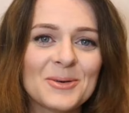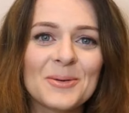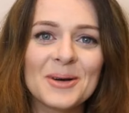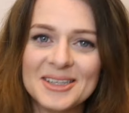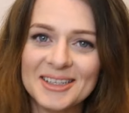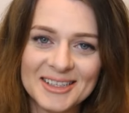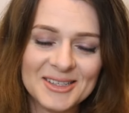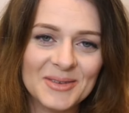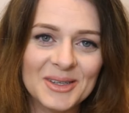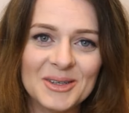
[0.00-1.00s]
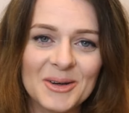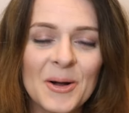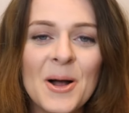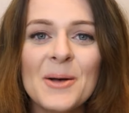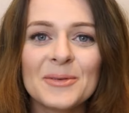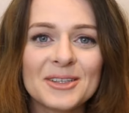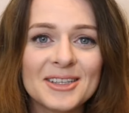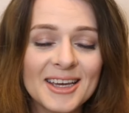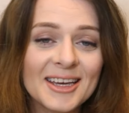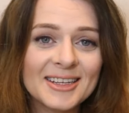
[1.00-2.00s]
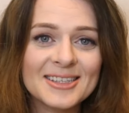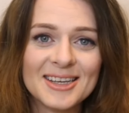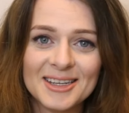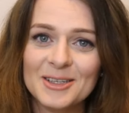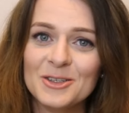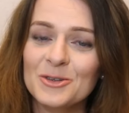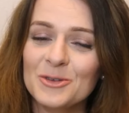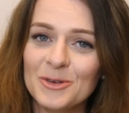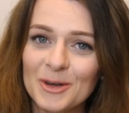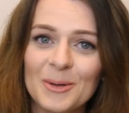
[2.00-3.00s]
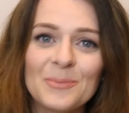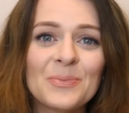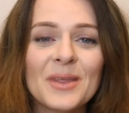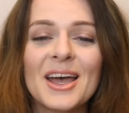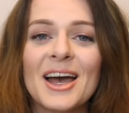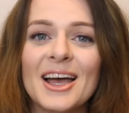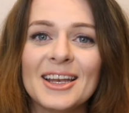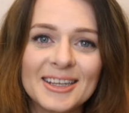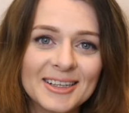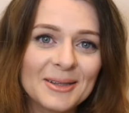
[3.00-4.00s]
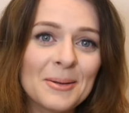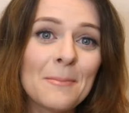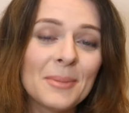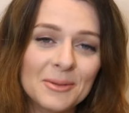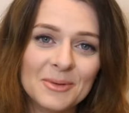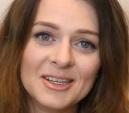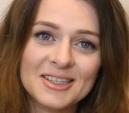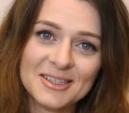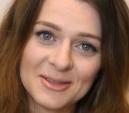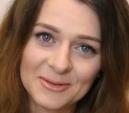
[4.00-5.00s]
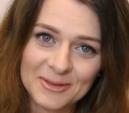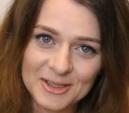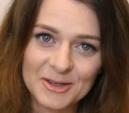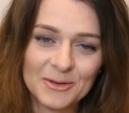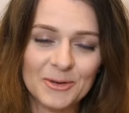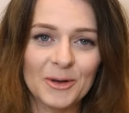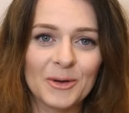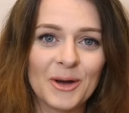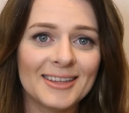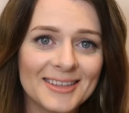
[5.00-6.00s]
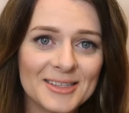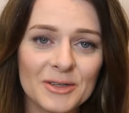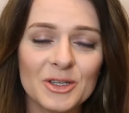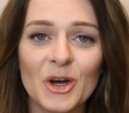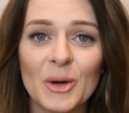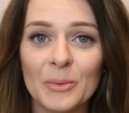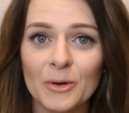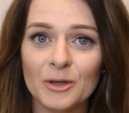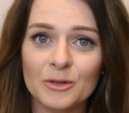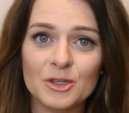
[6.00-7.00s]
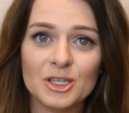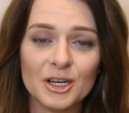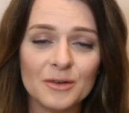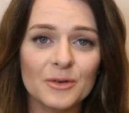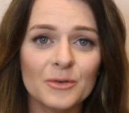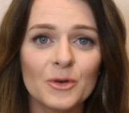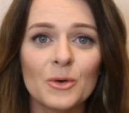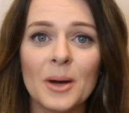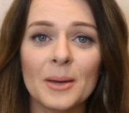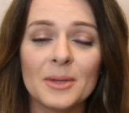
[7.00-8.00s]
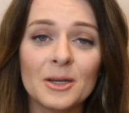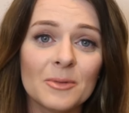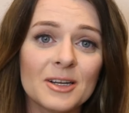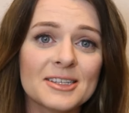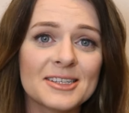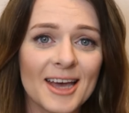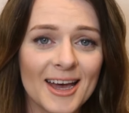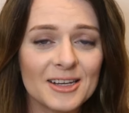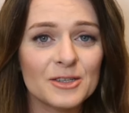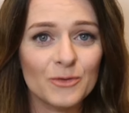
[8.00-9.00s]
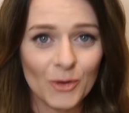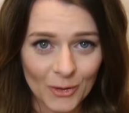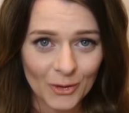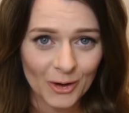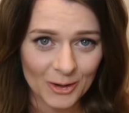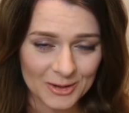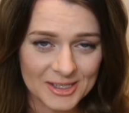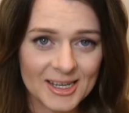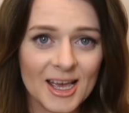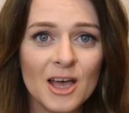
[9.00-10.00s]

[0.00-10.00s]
for watching this video. Today I decided to film a little minimalist video for you. In this video I'm going to share with you my minimalist hacks for clothes.